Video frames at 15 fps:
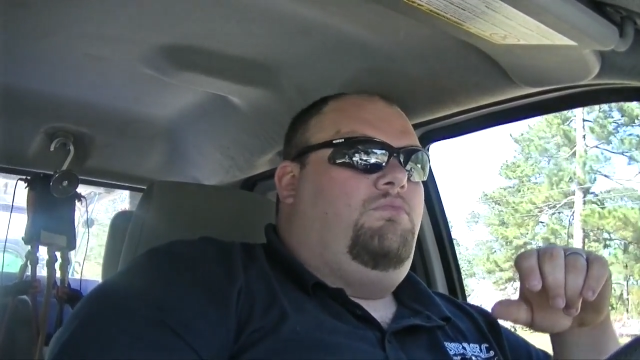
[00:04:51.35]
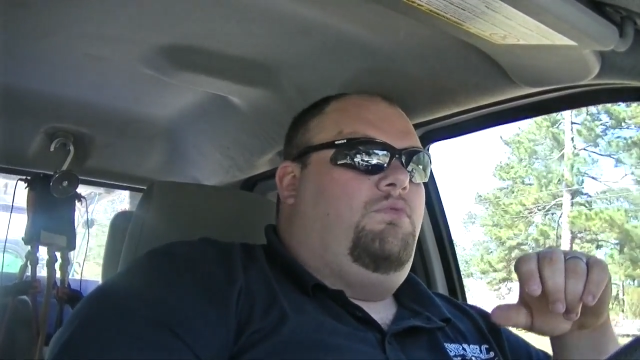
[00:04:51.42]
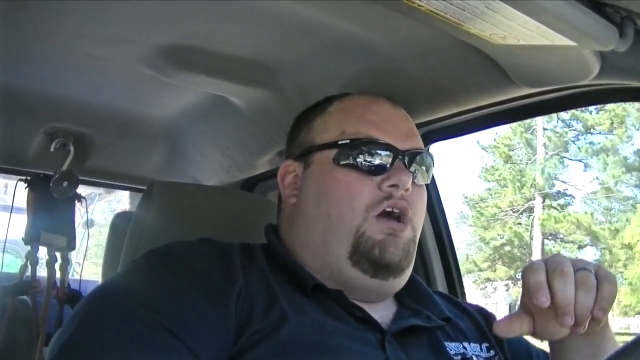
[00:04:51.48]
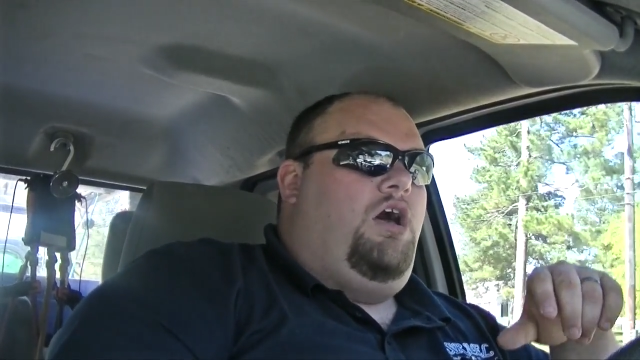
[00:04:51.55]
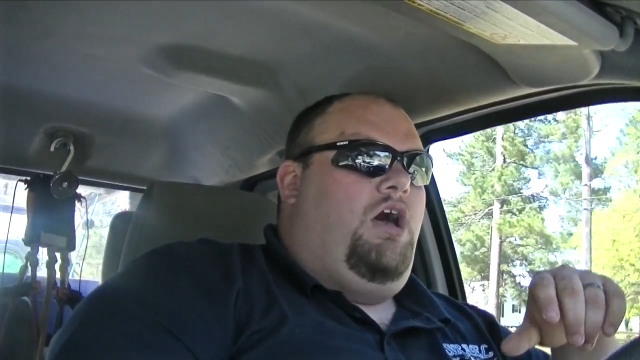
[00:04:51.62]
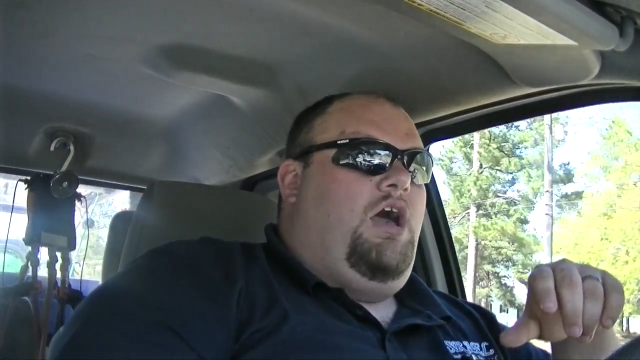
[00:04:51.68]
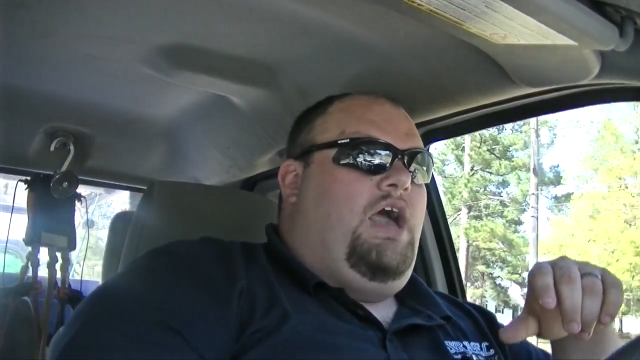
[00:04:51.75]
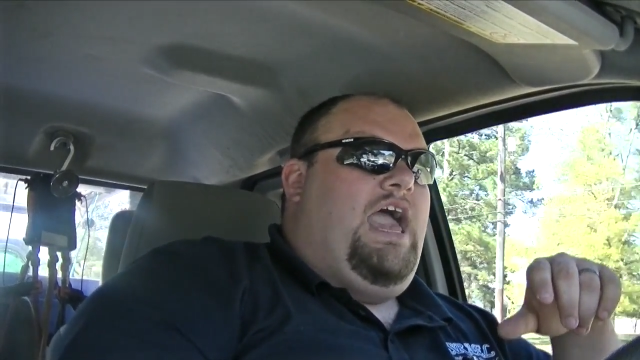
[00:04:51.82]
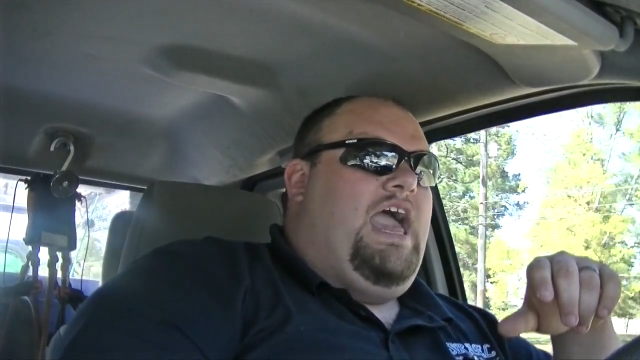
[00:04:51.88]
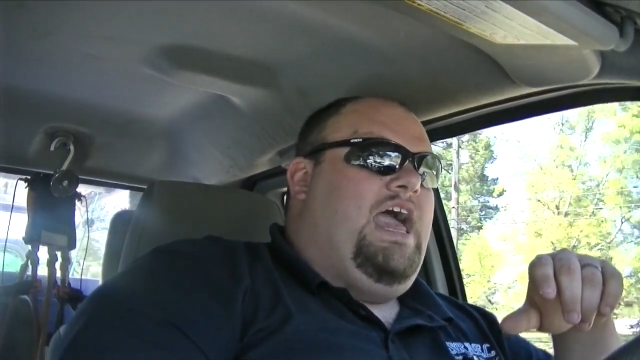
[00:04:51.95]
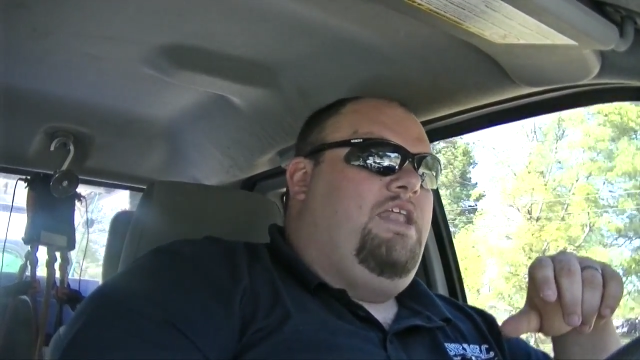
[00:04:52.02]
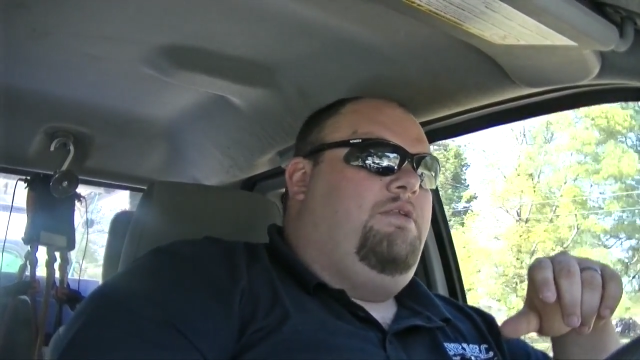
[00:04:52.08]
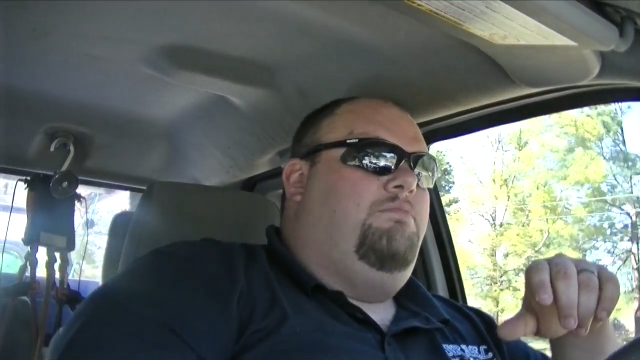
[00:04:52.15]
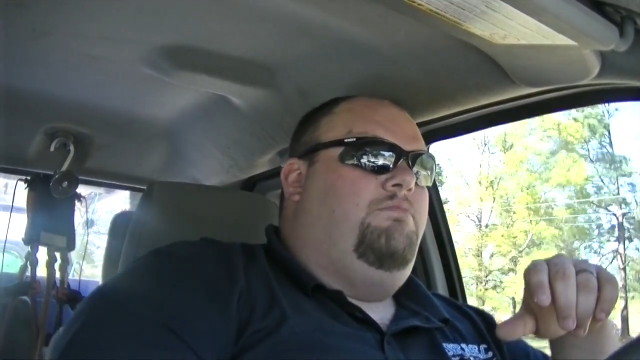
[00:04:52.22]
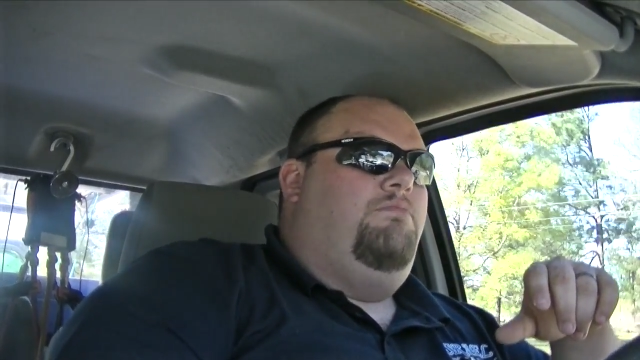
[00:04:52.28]

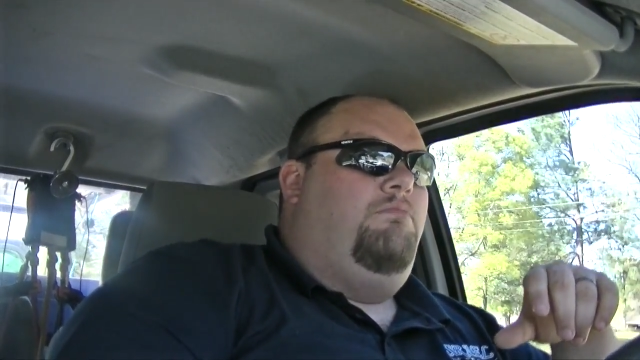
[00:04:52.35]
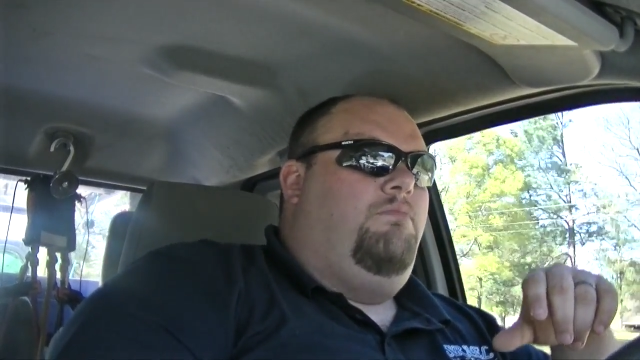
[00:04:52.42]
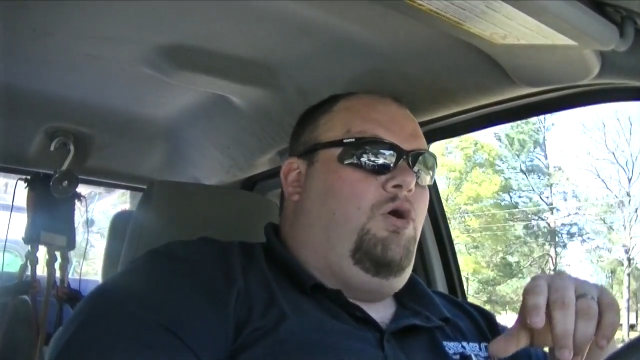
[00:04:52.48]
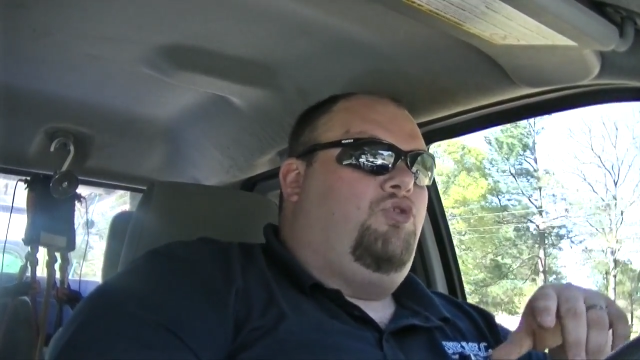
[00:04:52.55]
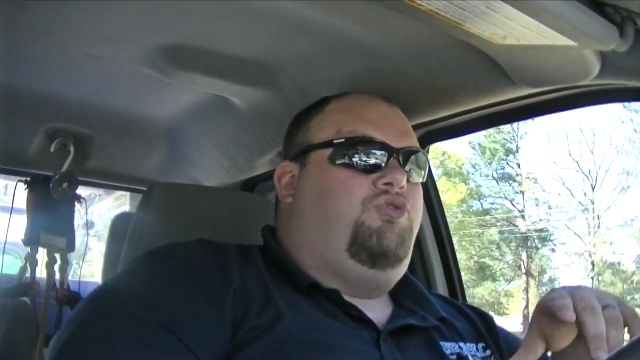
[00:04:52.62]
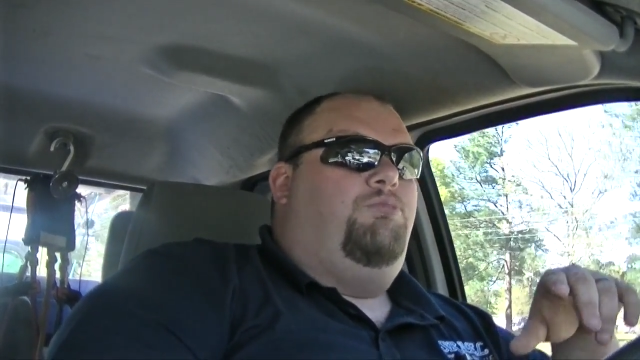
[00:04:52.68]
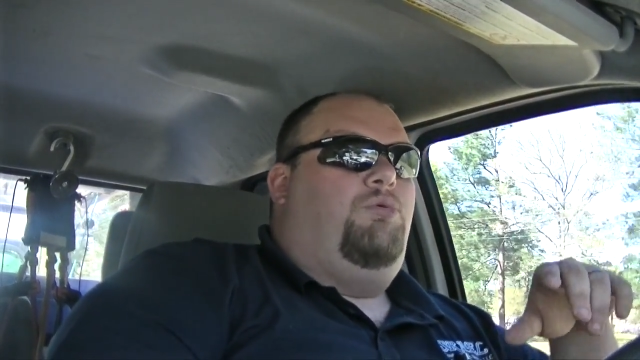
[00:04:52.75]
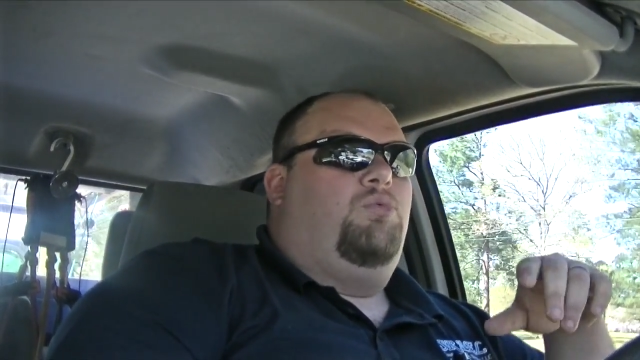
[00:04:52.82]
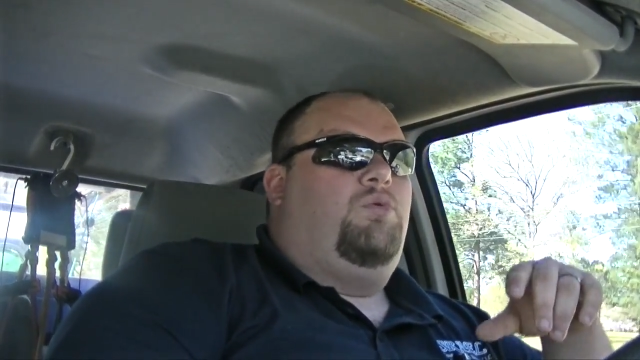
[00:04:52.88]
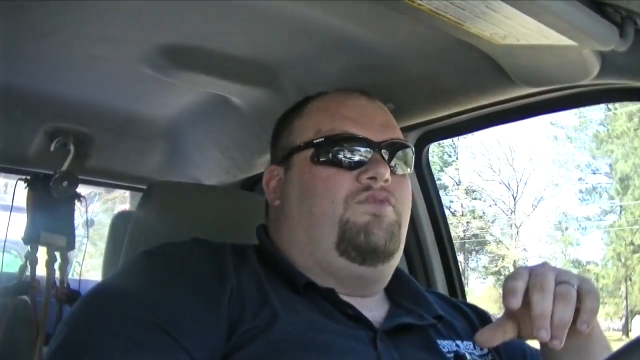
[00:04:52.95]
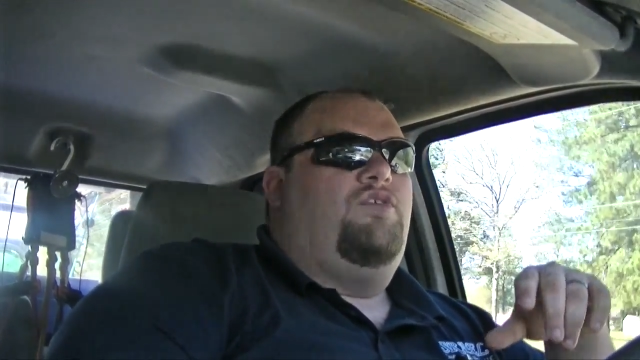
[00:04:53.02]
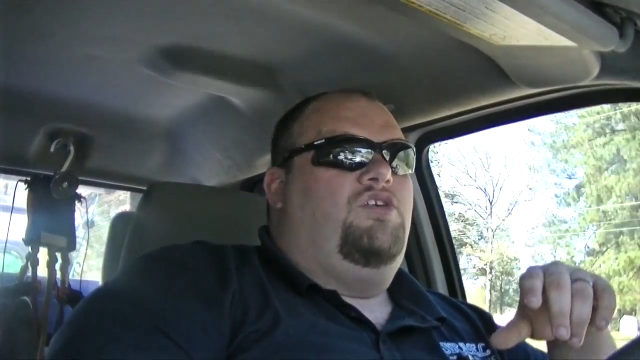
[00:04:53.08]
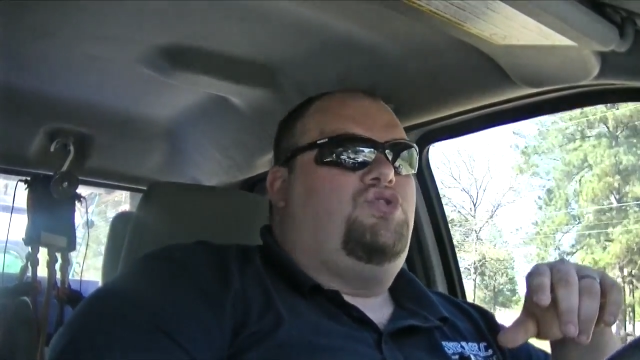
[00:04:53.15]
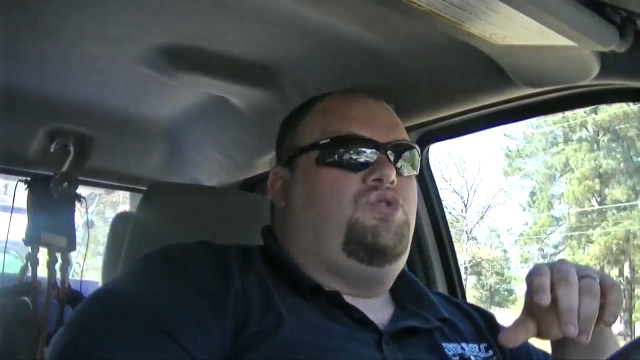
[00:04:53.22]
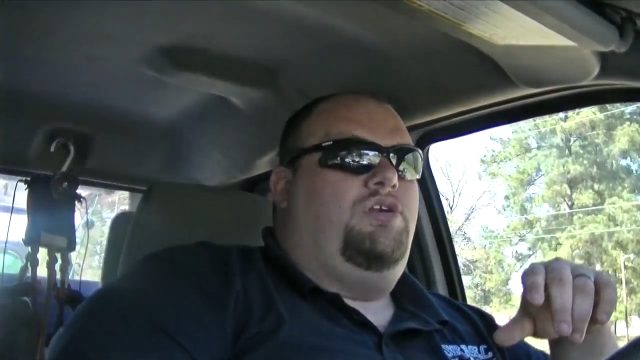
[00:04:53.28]
had multiple
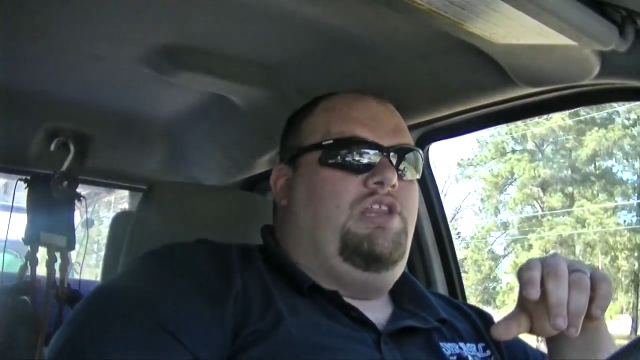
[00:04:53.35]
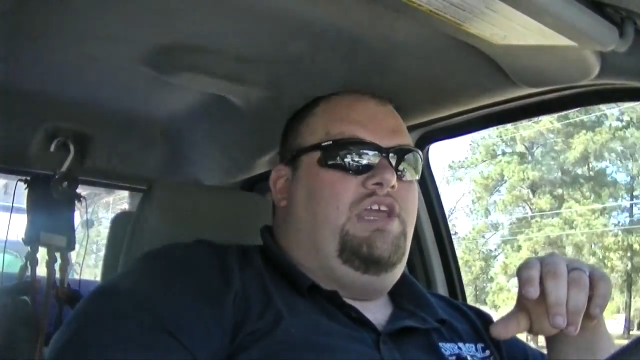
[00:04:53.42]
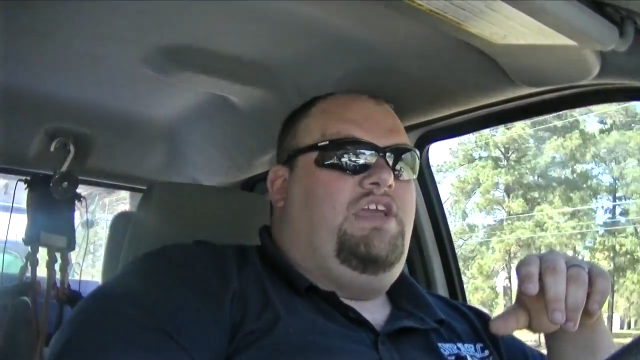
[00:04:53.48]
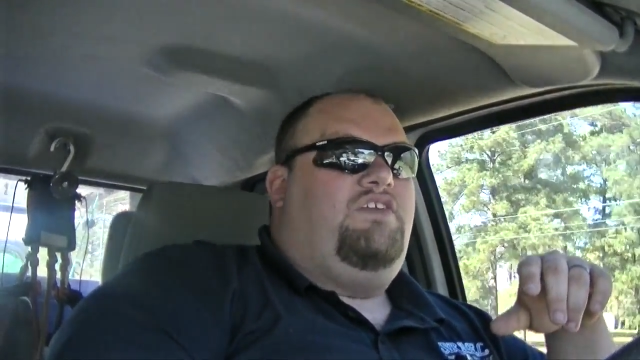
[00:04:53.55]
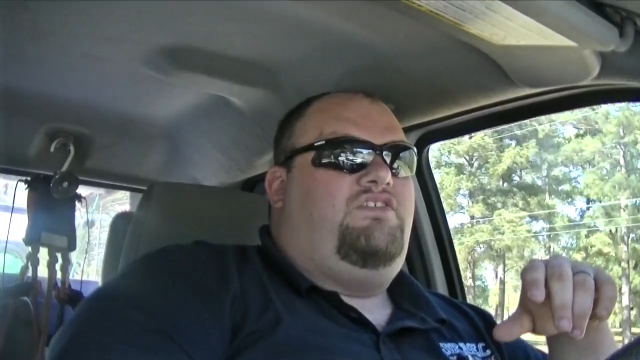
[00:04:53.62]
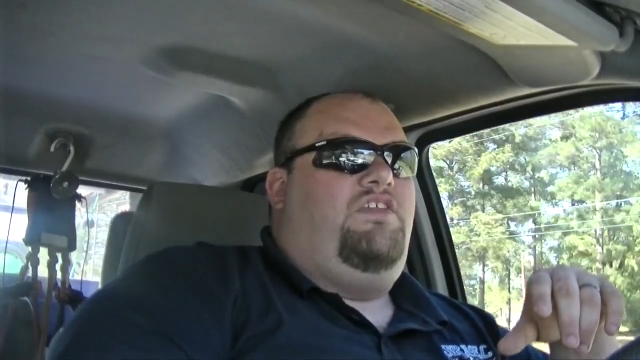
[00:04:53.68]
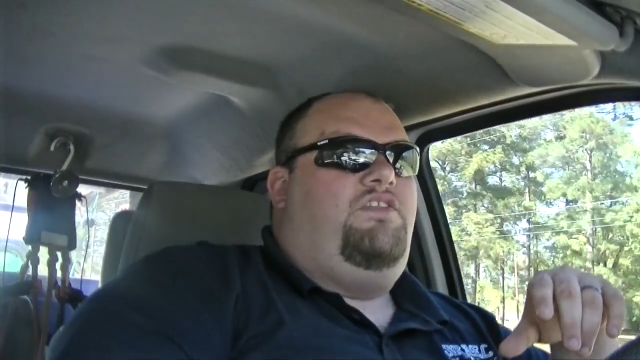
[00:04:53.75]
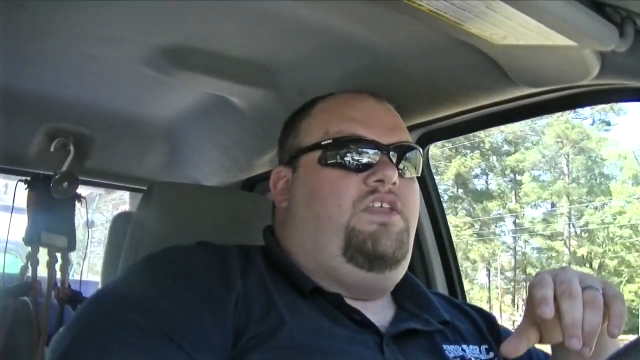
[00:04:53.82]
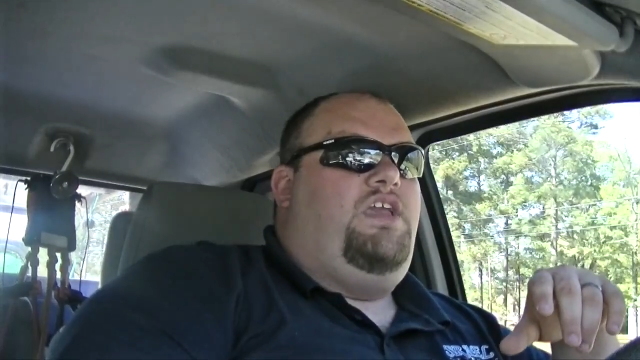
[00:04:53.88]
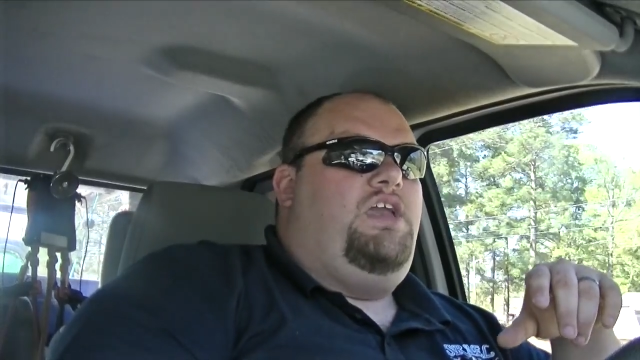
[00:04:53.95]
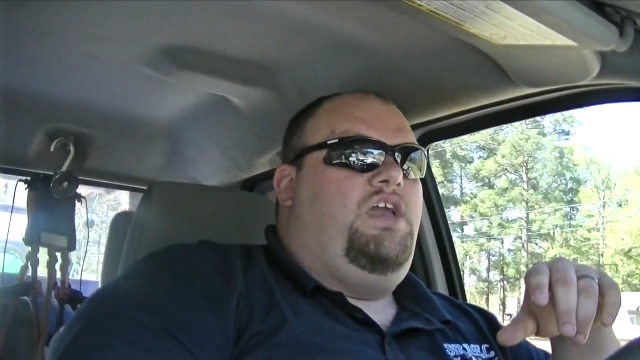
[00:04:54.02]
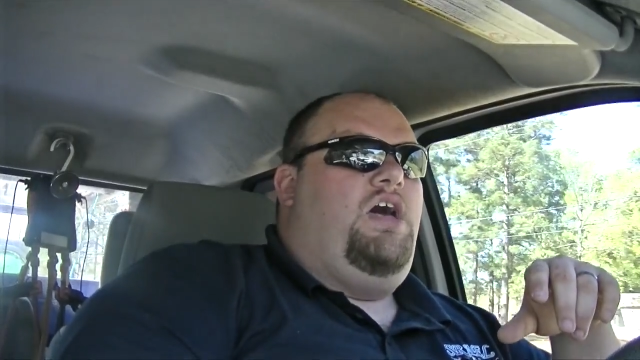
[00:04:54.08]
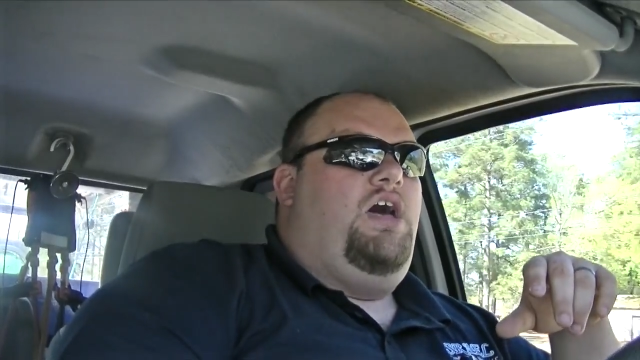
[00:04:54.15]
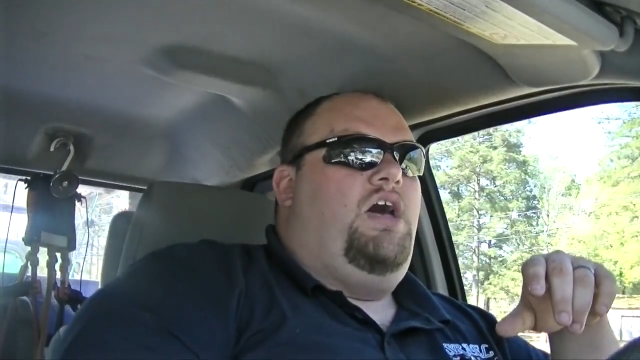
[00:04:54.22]
refrigerant leaks in the